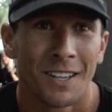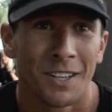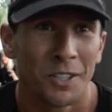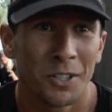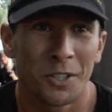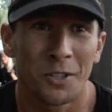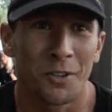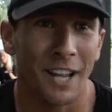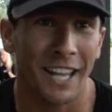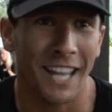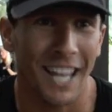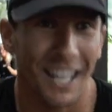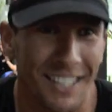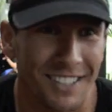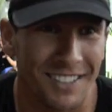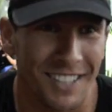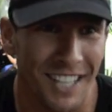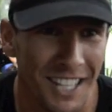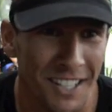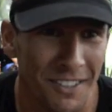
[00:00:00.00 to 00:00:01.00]
who Craig
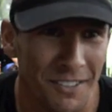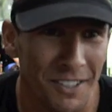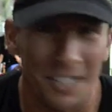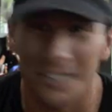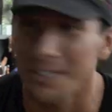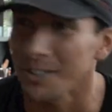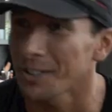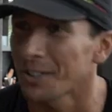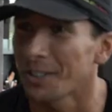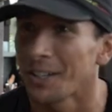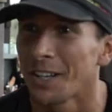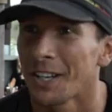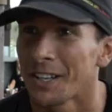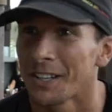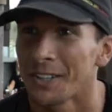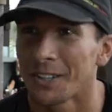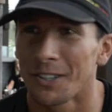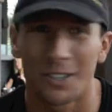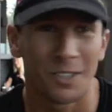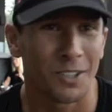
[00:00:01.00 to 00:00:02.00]
Alexander is, or
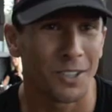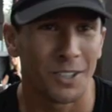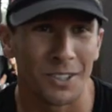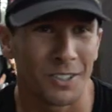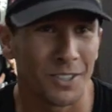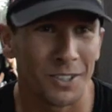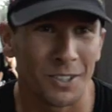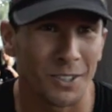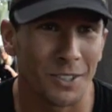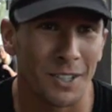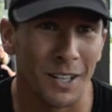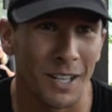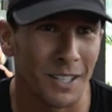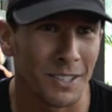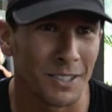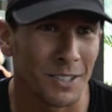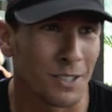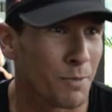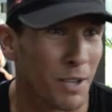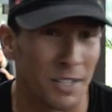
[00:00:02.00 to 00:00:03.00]

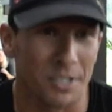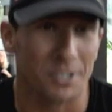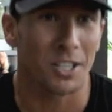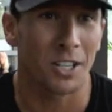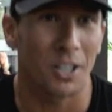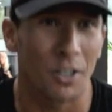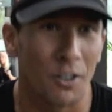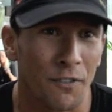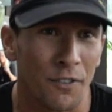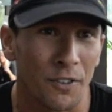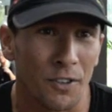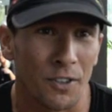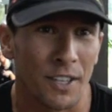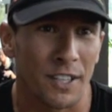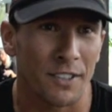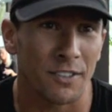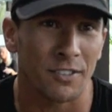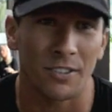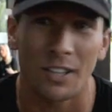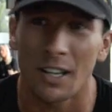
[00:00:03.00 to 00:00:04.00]
myself, or
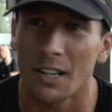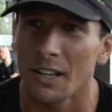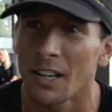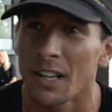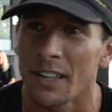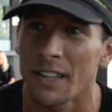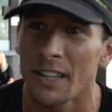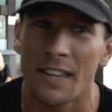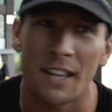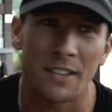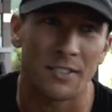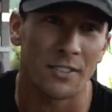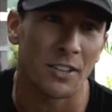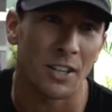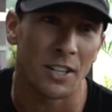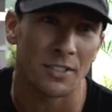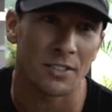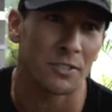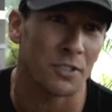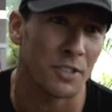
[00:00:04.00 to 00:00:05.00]
they're just like, oh, they're those
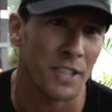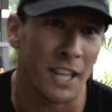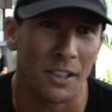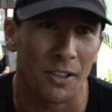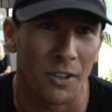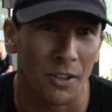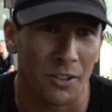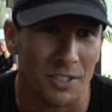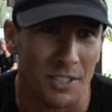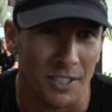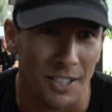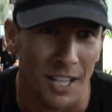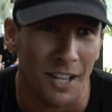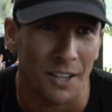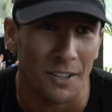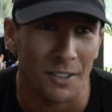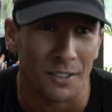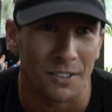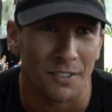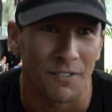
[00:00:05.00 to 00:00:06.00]
guys that do that long,
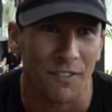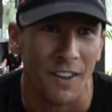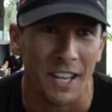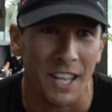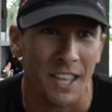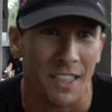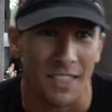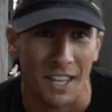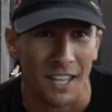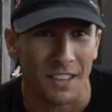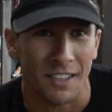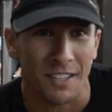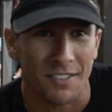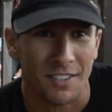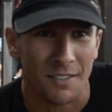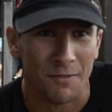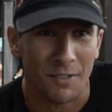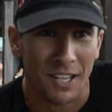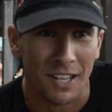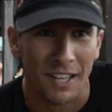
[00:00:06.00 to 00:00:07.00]
slow, funny thing
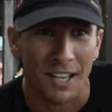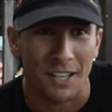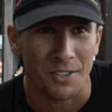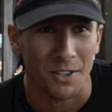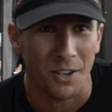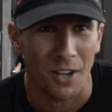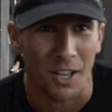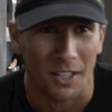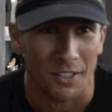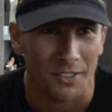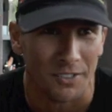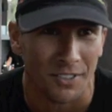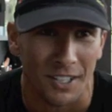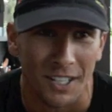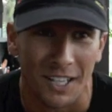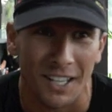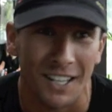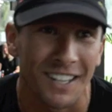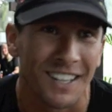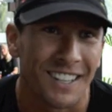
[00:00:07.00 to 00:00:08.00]
that's in one of those islands in
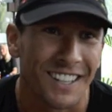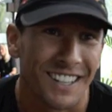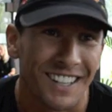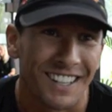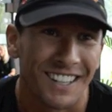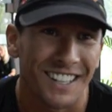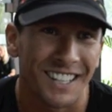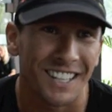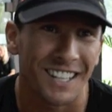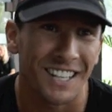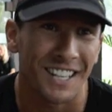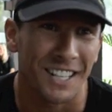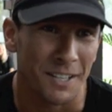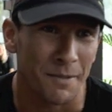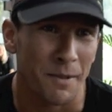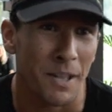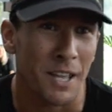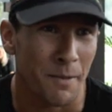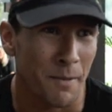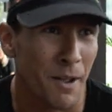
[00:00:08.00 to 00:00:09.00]

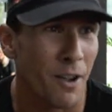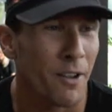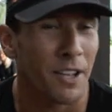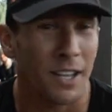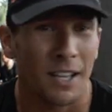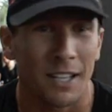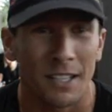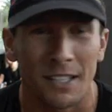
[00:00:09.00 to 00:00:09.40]
America.